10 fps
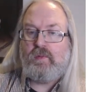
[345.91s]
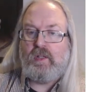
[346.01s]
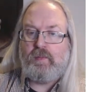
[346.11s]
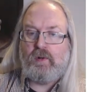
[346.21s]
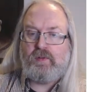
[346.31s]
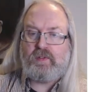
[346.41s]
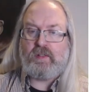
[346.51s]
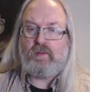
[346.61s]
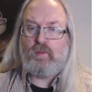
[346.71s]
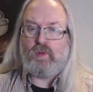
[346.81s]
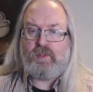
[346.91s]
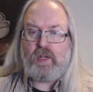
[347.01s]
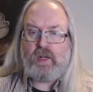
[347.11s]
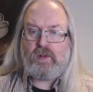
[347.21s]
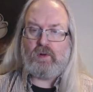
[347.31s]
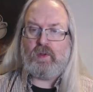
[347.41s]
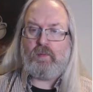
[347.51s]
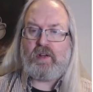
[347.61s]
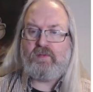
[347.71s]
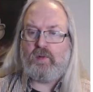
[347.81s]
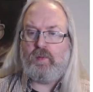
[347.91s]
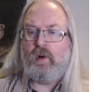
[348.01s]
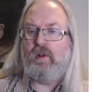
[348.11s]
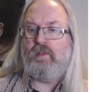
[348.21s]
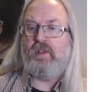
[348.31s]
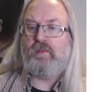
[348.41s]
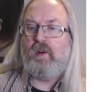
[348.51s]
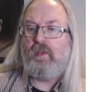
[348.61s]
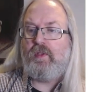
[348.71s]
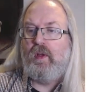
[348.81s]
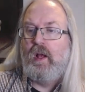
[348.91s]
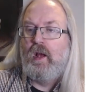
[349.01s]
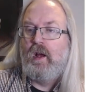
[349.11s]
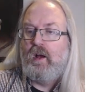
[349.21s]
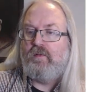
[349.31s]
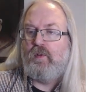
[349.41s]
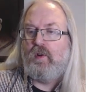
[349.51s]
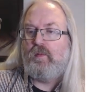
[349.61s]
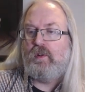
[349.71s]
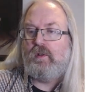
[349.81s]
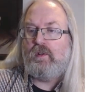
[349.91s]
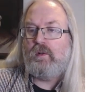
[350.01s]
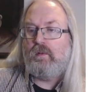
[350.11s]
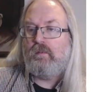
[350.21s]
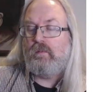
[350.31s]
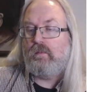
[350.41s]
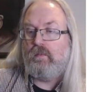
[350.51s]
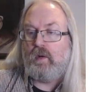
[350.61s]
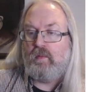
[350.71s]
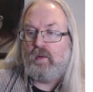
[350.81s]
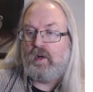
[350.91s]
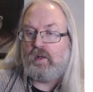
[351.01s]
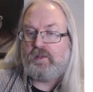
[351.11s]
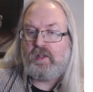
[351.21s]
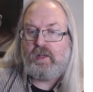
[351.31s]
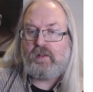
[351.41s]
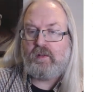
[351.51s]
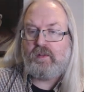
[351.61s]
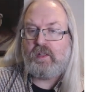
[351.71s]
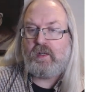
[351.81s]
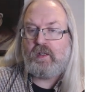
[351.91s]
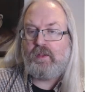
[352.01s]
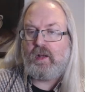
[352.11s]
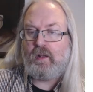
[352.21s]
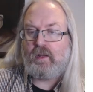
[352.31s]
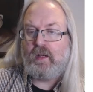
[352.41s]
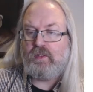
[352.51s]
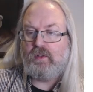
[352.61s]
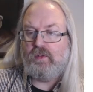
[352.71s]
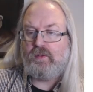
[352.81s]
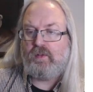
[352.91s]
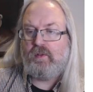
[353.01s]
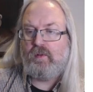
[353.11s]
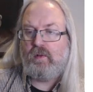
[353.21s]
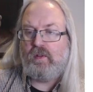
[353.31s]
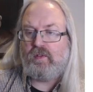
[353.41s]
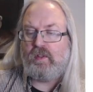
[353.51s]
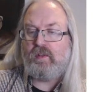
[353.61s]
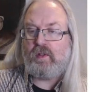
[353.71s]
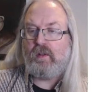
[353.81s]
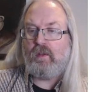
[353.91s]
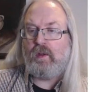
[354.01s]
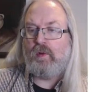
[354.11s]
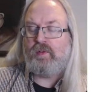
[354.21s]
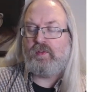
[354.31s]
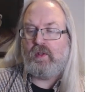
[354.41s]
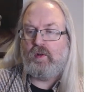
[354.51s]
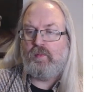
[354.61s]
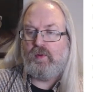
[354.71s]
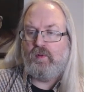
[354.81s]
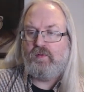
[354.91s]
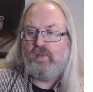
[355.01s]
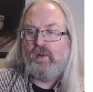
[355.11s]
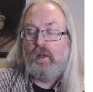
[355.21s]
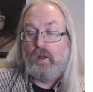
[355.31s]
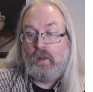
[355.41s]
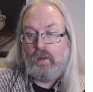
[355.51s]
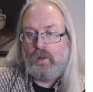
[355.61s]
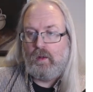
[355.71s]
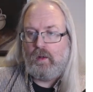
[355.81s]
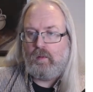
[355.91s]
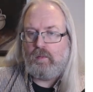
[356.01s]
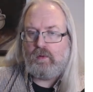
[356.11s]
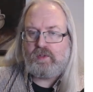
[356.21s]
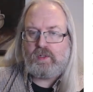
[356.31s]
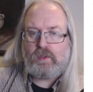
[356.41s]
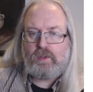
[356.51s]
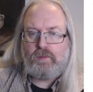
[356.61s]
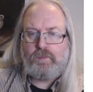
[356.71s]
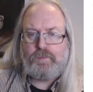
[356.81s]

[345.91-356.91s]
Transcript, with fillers: In a post that was shared on the platform earlier this month, former Tate denied the allegations, insisting there was zero proof. Bullshit.